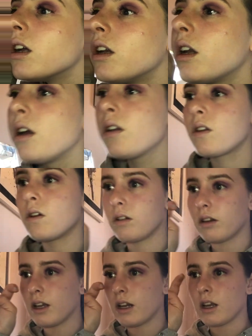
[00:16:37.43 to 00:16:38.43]
No,
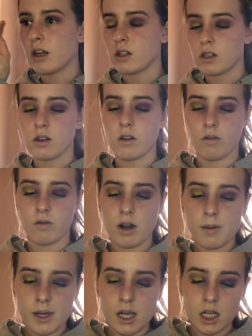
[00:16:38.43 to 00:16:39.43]
concealer is just
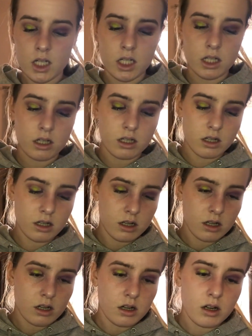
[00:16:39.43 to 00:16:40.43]
rubbish.
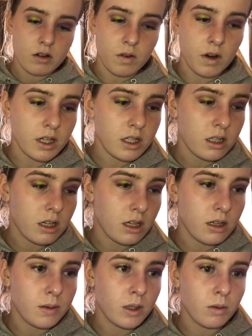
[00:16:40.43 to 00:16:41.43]
Right,
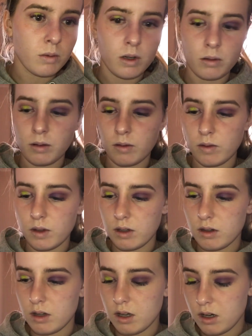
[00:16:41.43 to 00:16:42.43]
how are we gonna work with
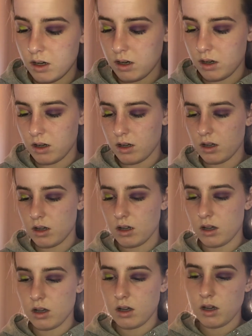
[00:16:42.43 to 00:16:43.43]
this then?
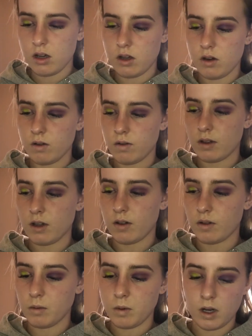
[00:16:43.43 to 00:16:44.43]
You obviously
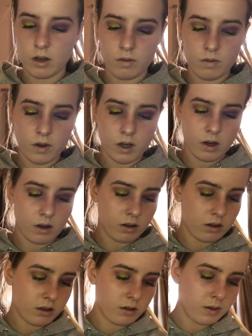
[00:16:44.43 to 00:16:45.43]
have to work
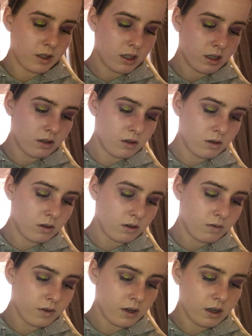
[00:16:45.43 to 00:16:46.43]
fast, which is not
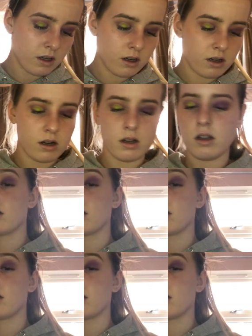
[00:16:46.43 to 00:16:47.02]
fun.